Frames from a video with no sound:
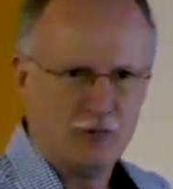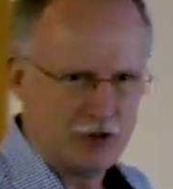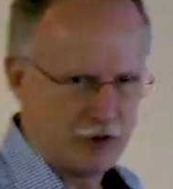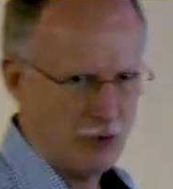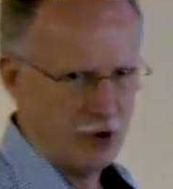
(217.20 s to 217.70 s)

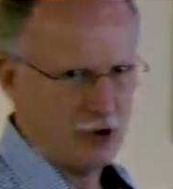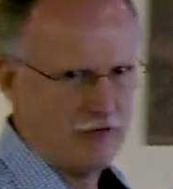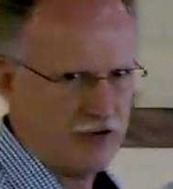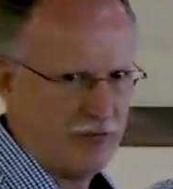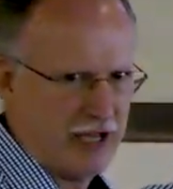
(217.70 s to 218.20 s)
with the
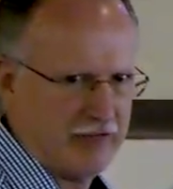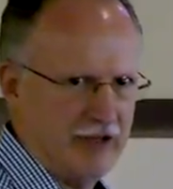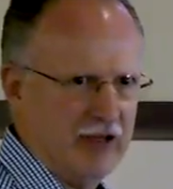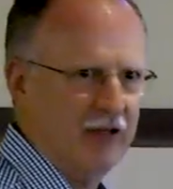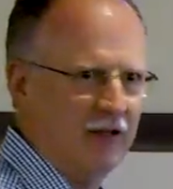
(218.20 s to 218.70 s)
word from
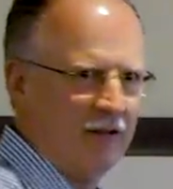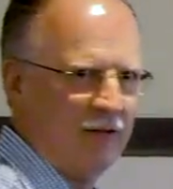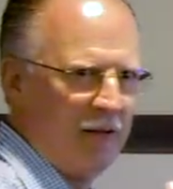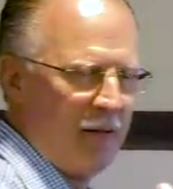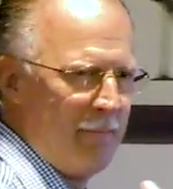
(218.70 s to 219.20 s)
heaven.
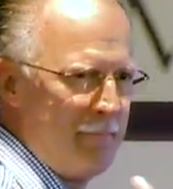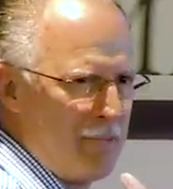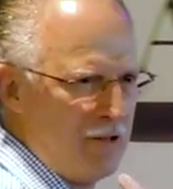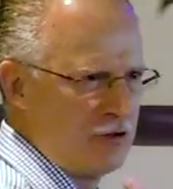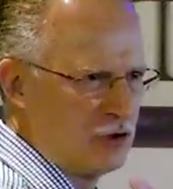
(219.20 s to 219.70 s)

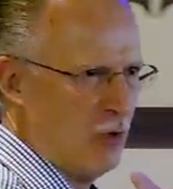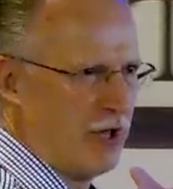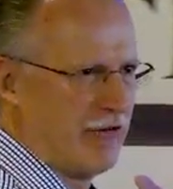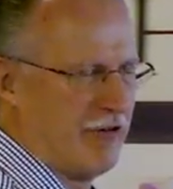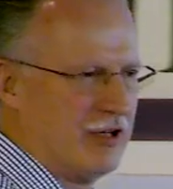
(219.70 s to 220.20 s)
So,
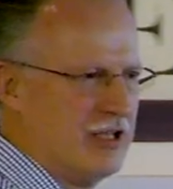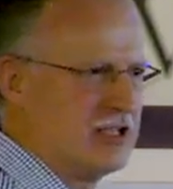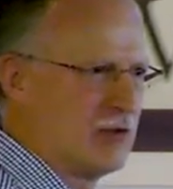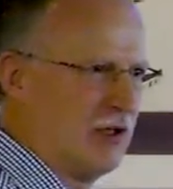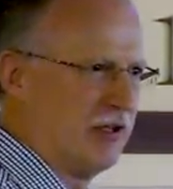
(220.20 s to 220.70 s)
whatever it
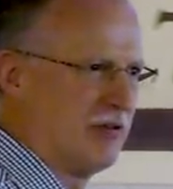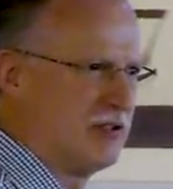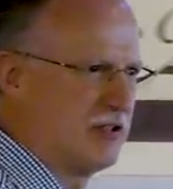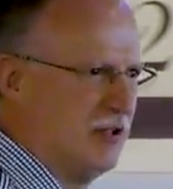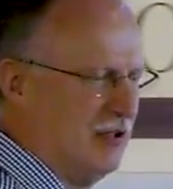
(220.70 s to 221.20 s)
is, whether
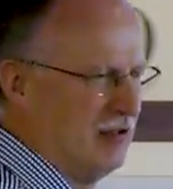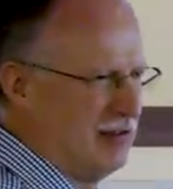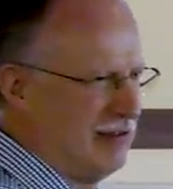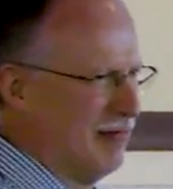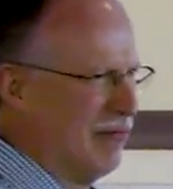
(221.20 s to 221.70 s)
it's
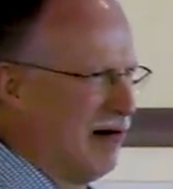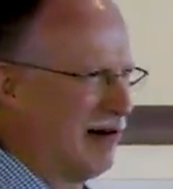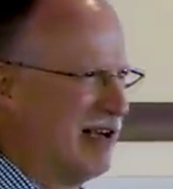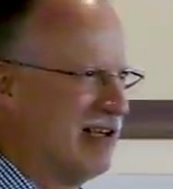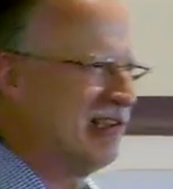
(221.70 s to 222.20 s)
your
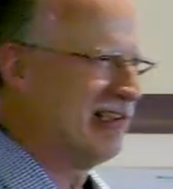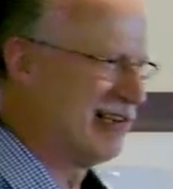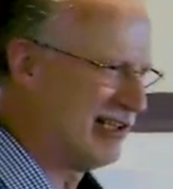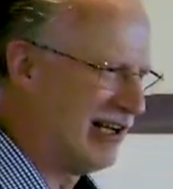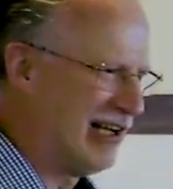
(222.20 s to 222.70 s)
mortgage or
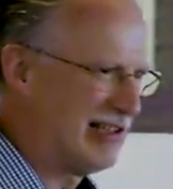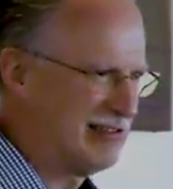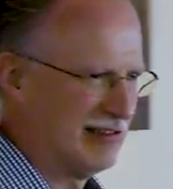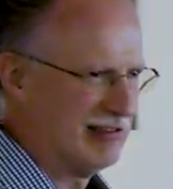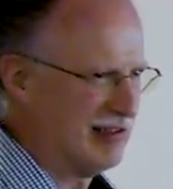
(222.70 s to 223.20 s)
your
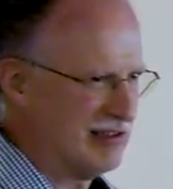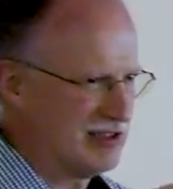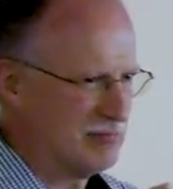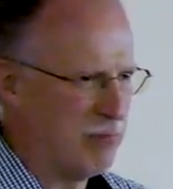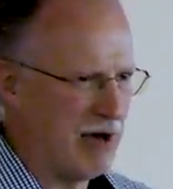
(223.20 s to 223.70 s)
debt or your
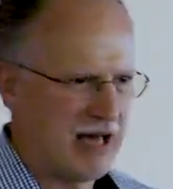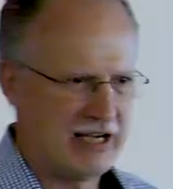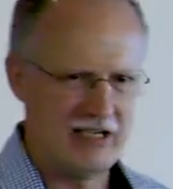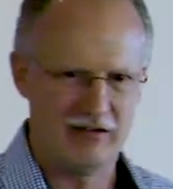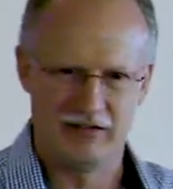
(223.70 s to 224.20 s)

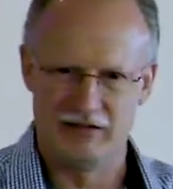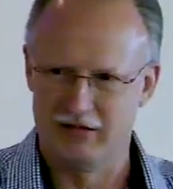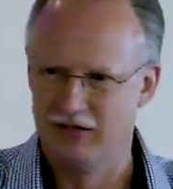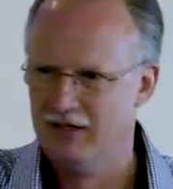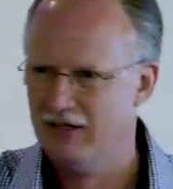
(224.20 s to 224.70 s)
body or
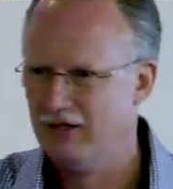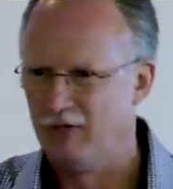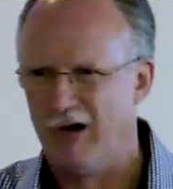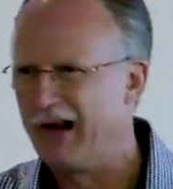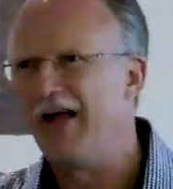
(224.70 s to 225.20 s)
your
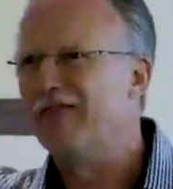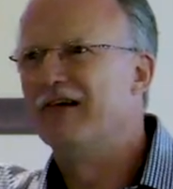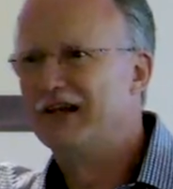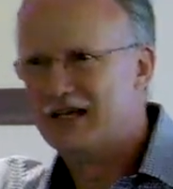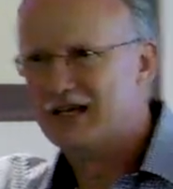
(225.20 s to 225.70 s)
Whatever it